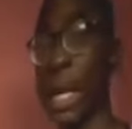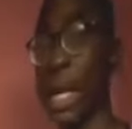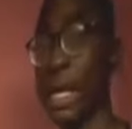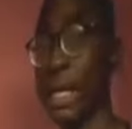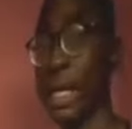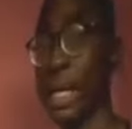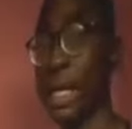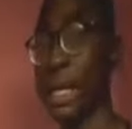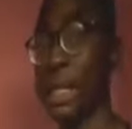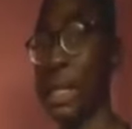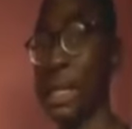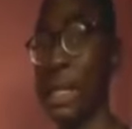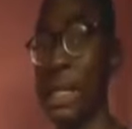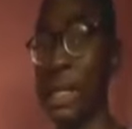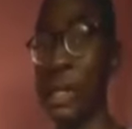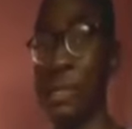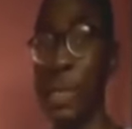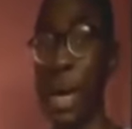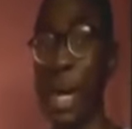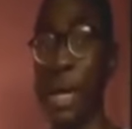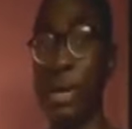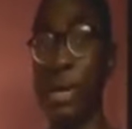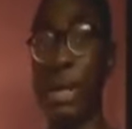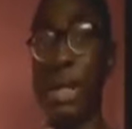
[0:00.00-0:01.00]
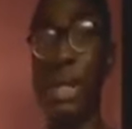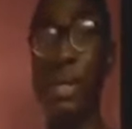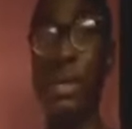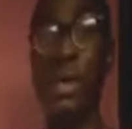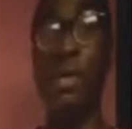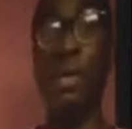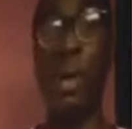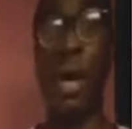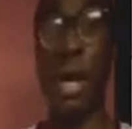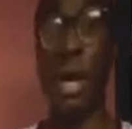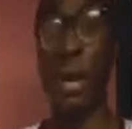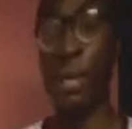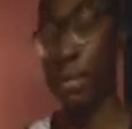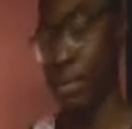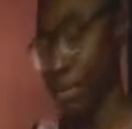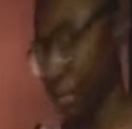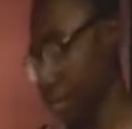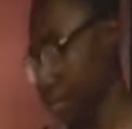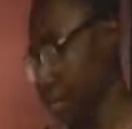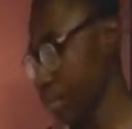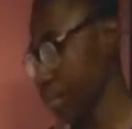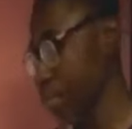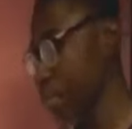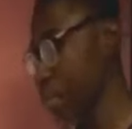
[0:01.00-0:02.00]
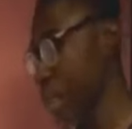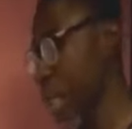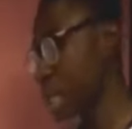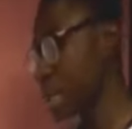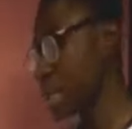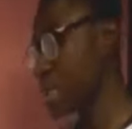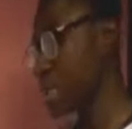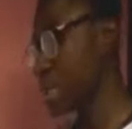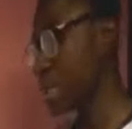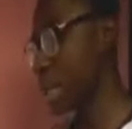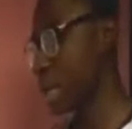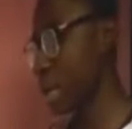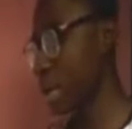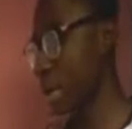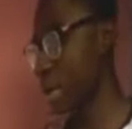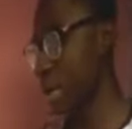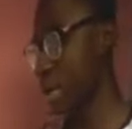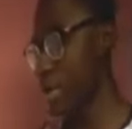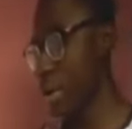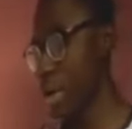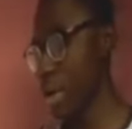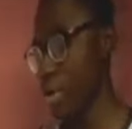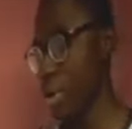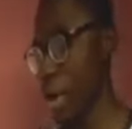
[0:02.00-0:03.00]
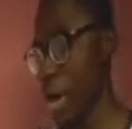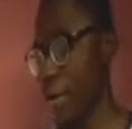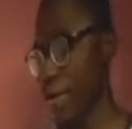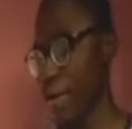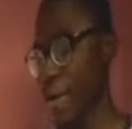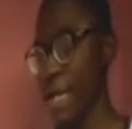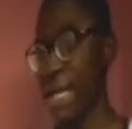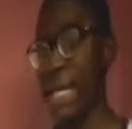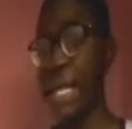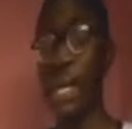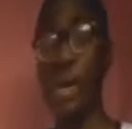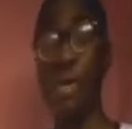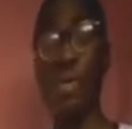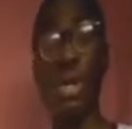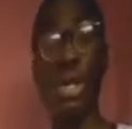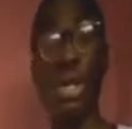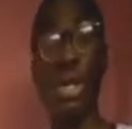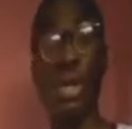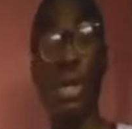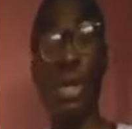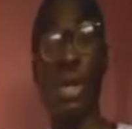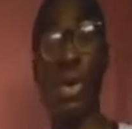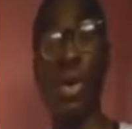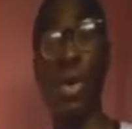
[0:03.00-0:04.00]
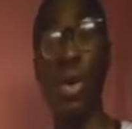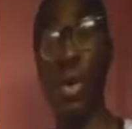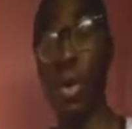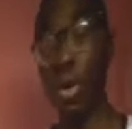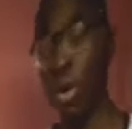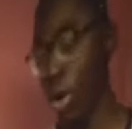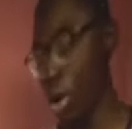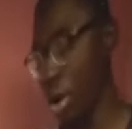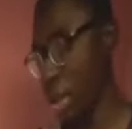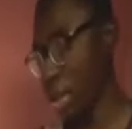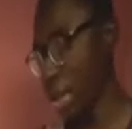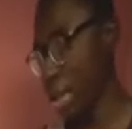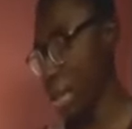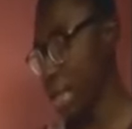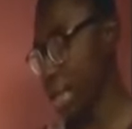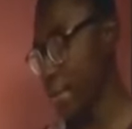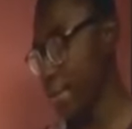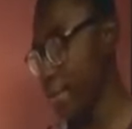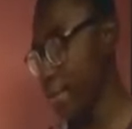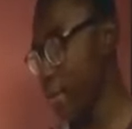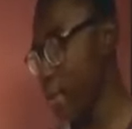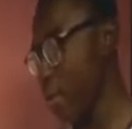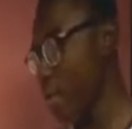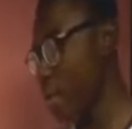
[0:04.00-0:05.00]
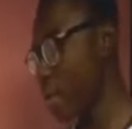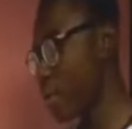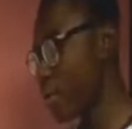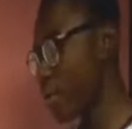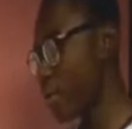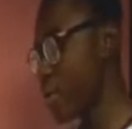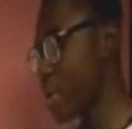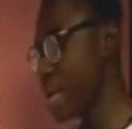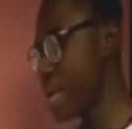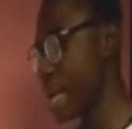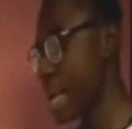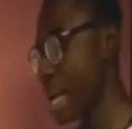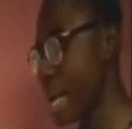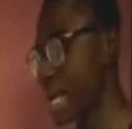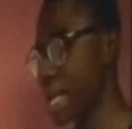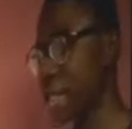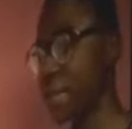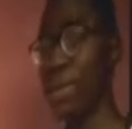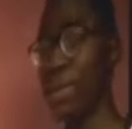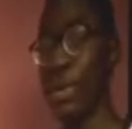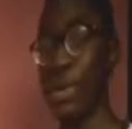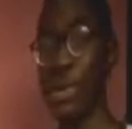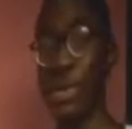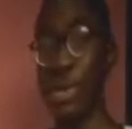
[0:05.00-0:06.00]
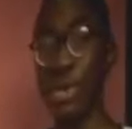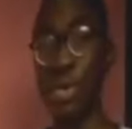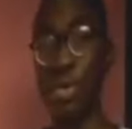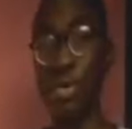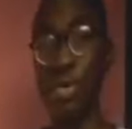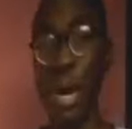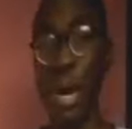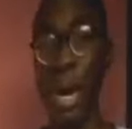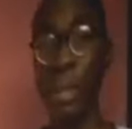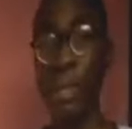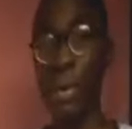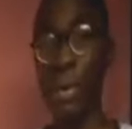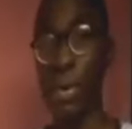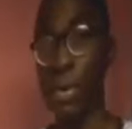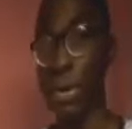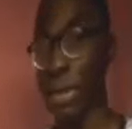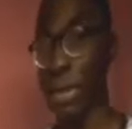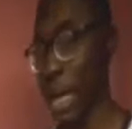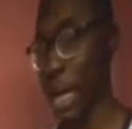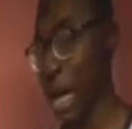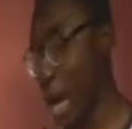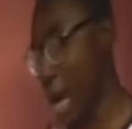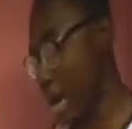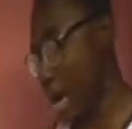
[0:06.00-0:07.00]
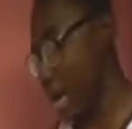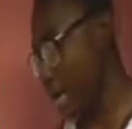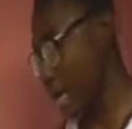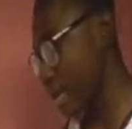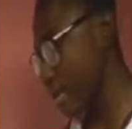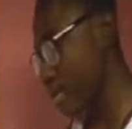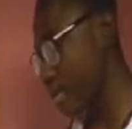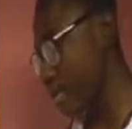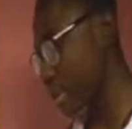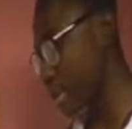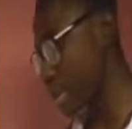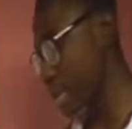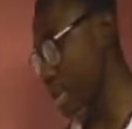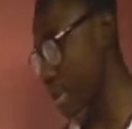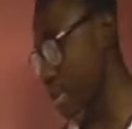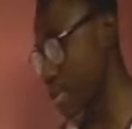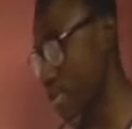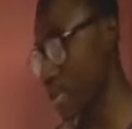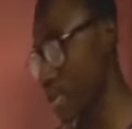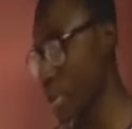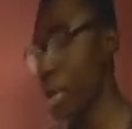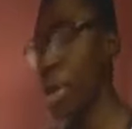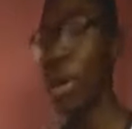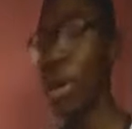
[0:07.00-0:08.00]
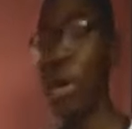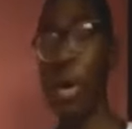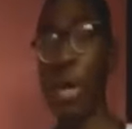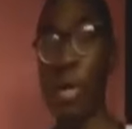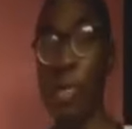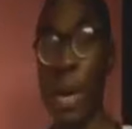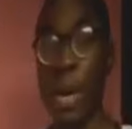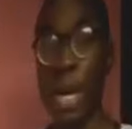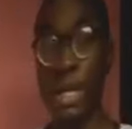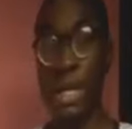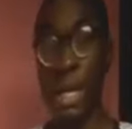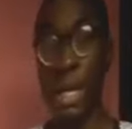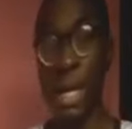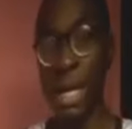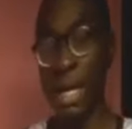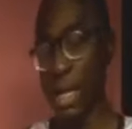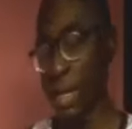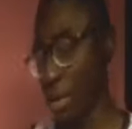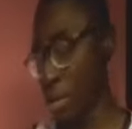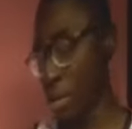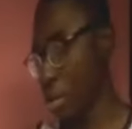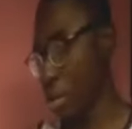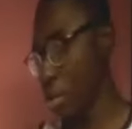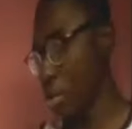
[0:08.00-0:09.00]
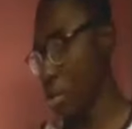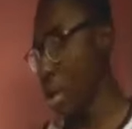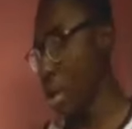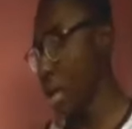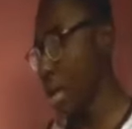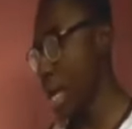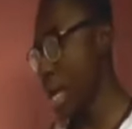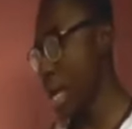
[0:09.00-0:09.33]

x-axis is minus c over m. So secondly, when you have any equation in the form of px plus qy plus r equals 0, automatically your